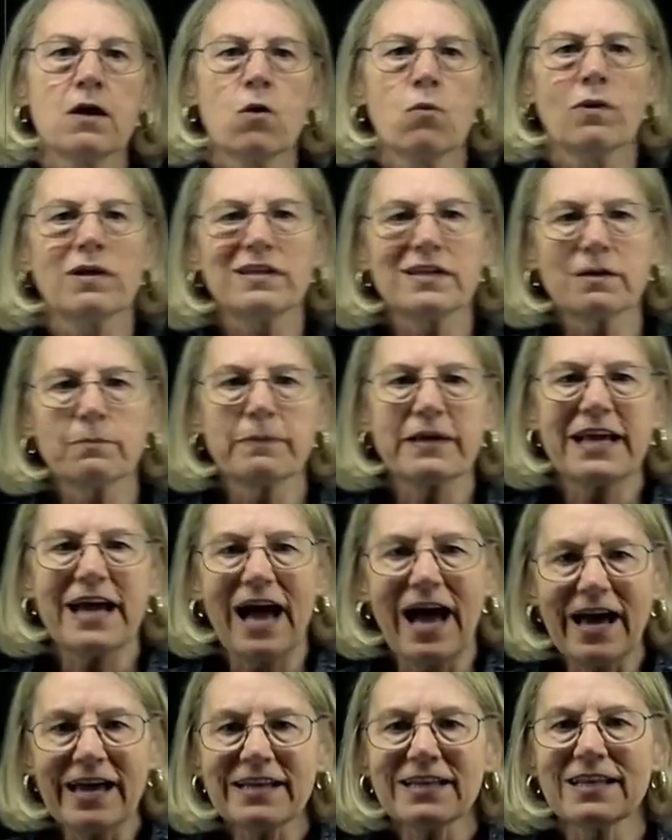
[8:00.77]
well, it'll be
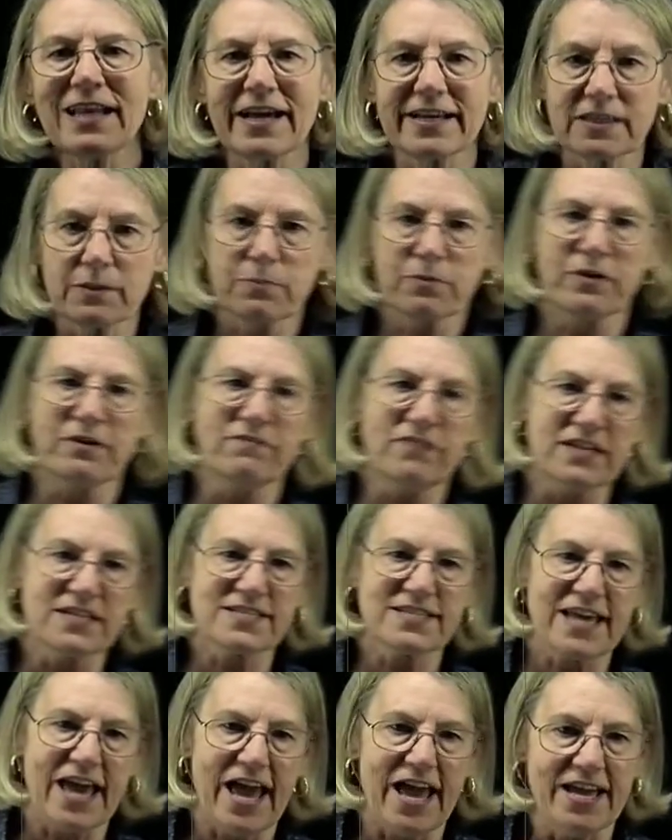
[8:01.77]
kind of like the
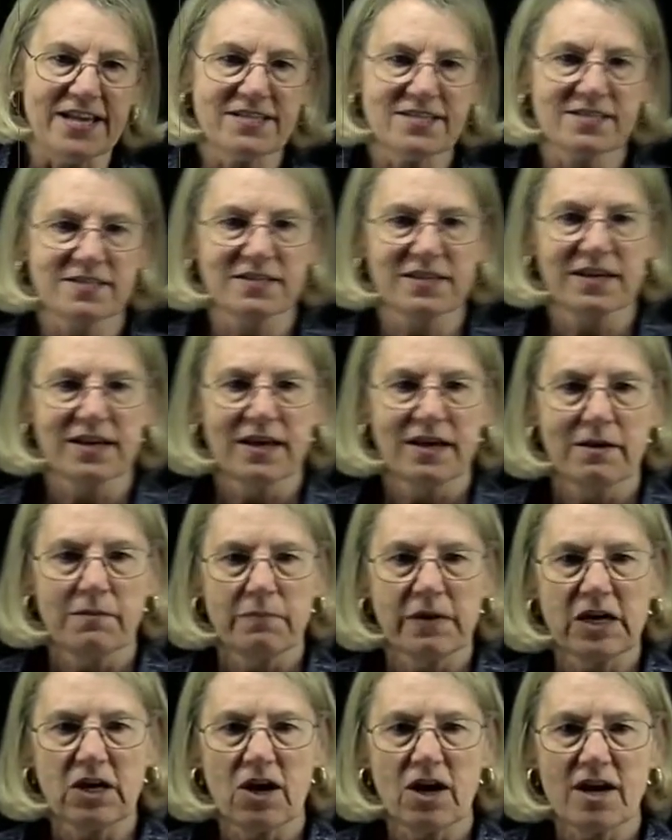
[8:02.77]
previous case,
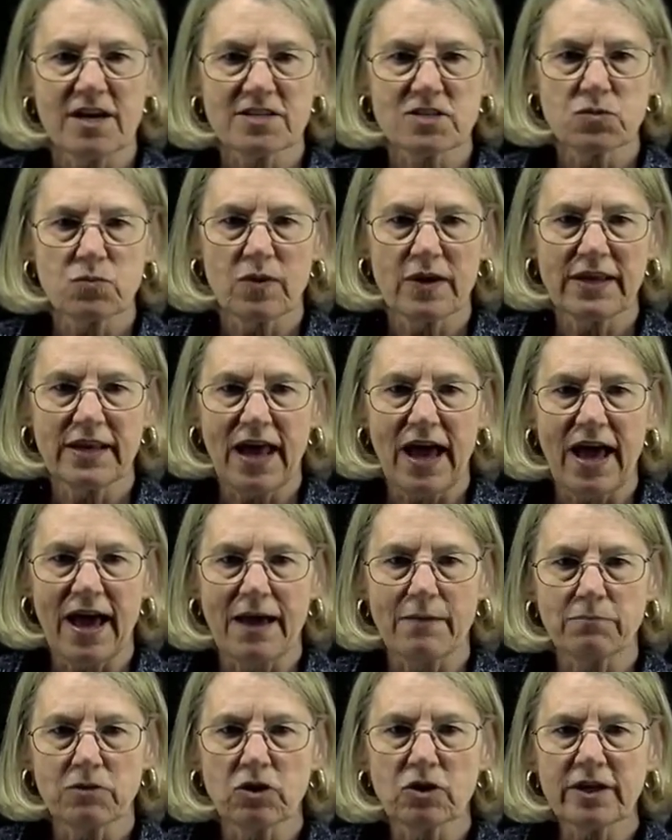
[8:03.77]
because when
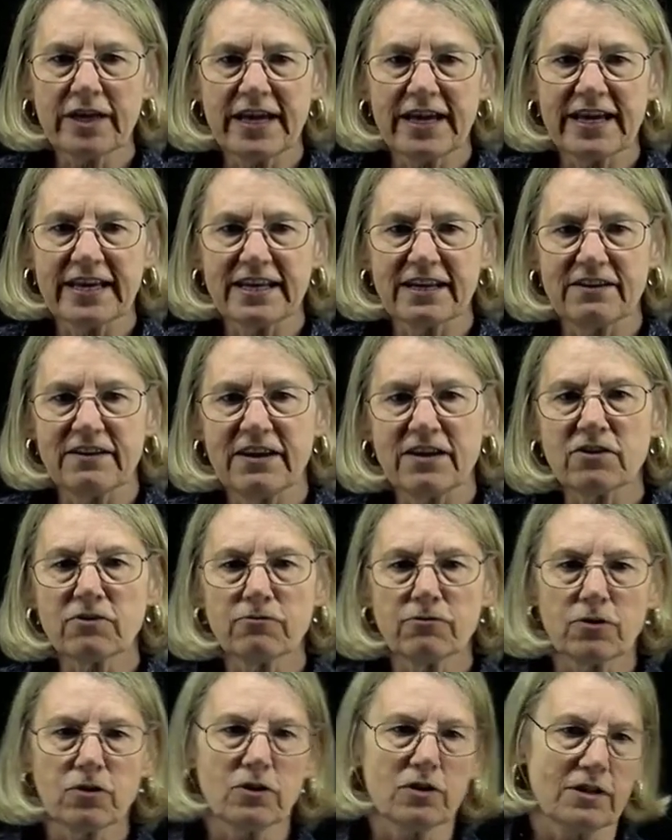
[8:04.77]
I'm looking at an
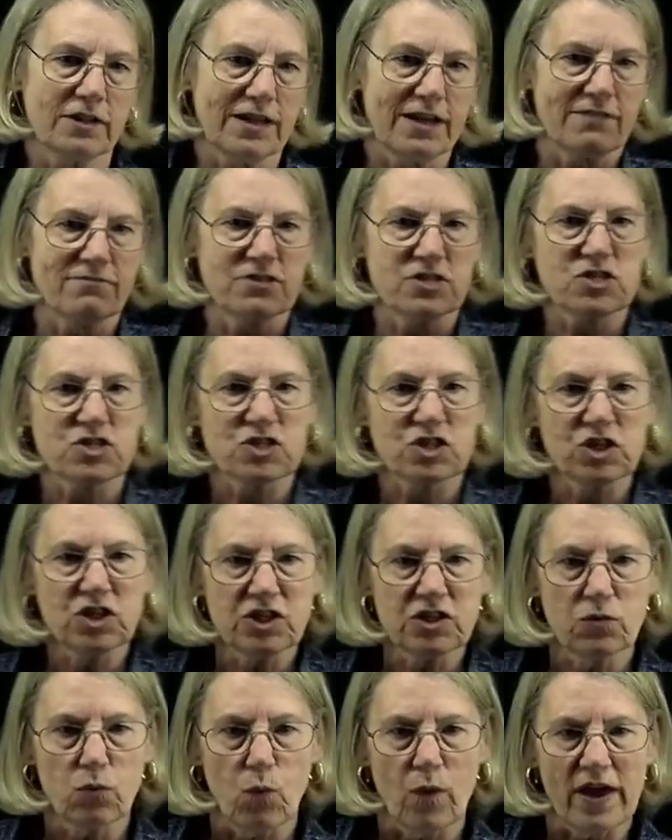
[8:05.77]
interval of a
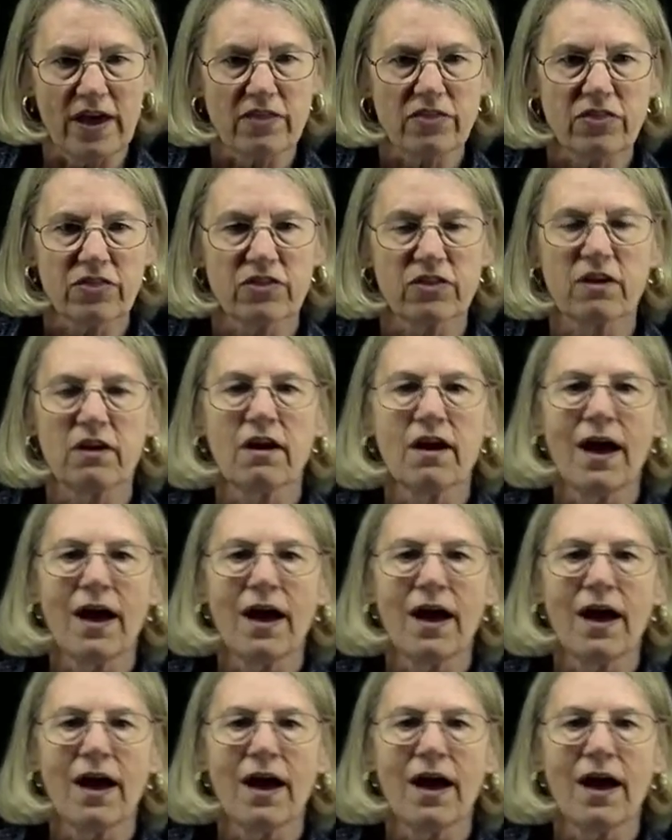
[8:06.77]
certain width,